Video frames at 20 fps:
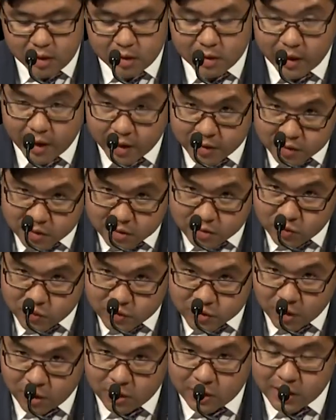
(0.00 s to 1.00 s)
Yet it
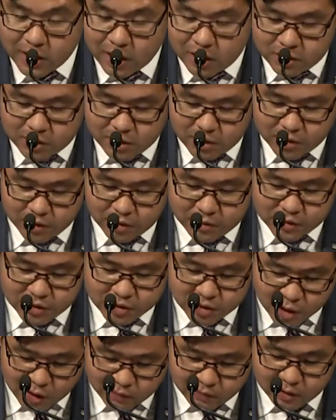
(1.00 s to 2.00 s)
was only under the
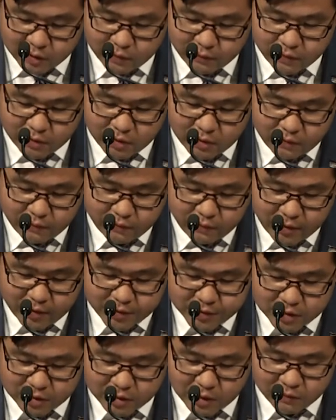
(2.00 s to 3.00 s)
Conservative
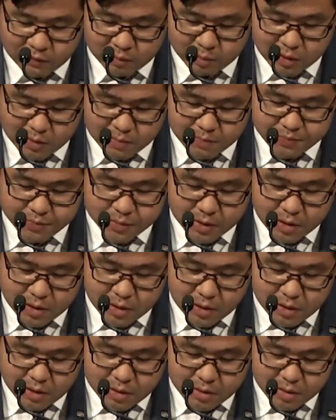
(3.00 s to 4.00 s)
Fraser government
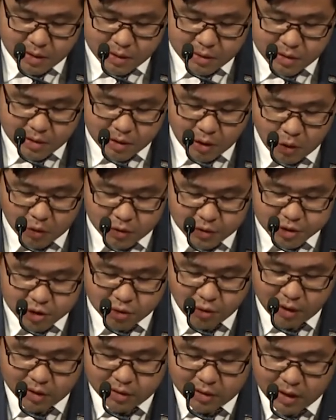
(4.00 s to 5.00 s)
that the old
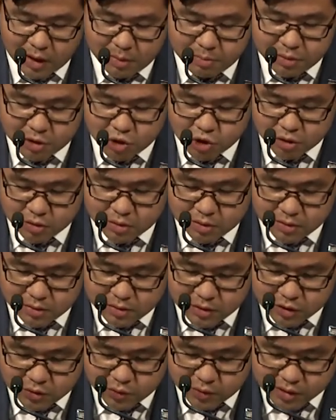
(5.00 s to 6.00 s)
Australian ambition
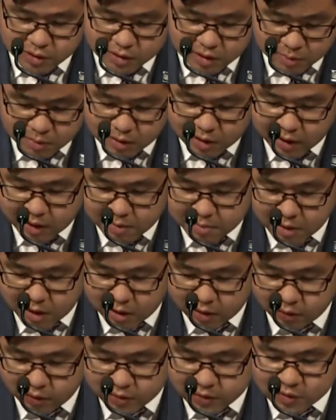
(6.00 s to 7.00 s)
to assimilate
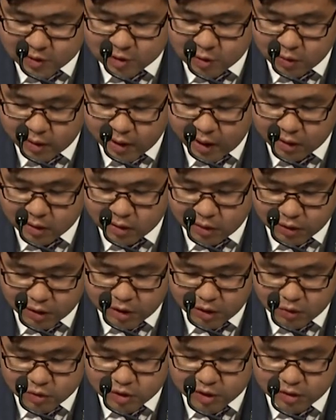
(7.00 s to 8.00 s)
migrants to an Anglo
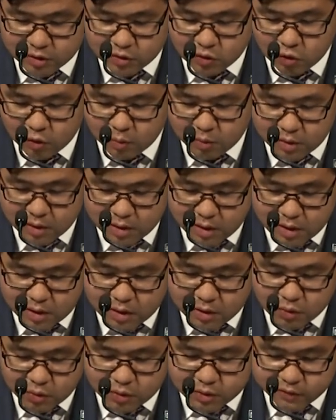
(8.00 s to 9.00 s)
Celtic norm
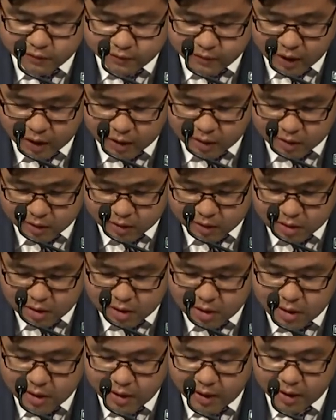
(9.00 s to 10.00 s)
was finally
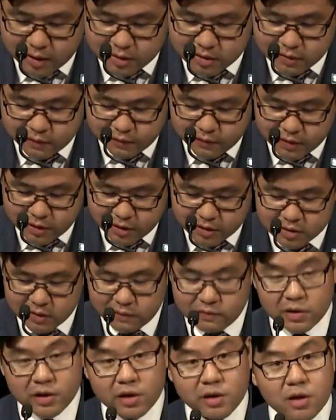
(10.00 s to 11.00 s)
and
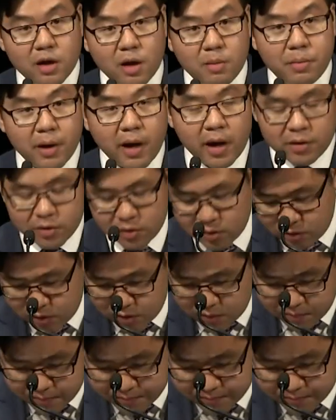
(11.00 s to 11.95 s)
definitively abandoned.